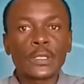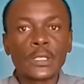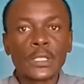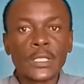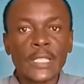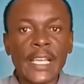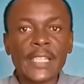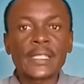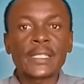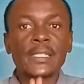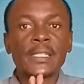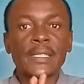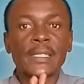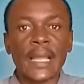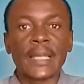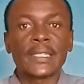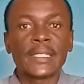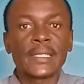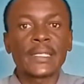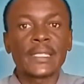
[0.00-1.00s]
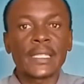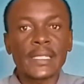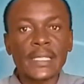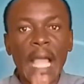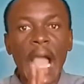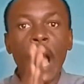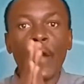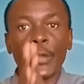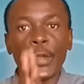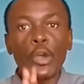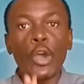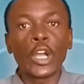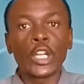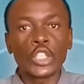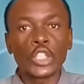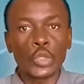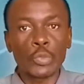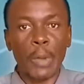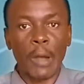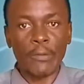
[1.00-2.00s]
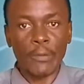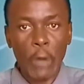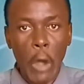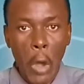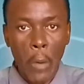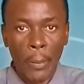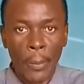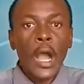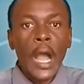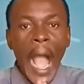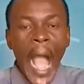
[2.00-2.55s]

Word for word: test statistics are we going to perform.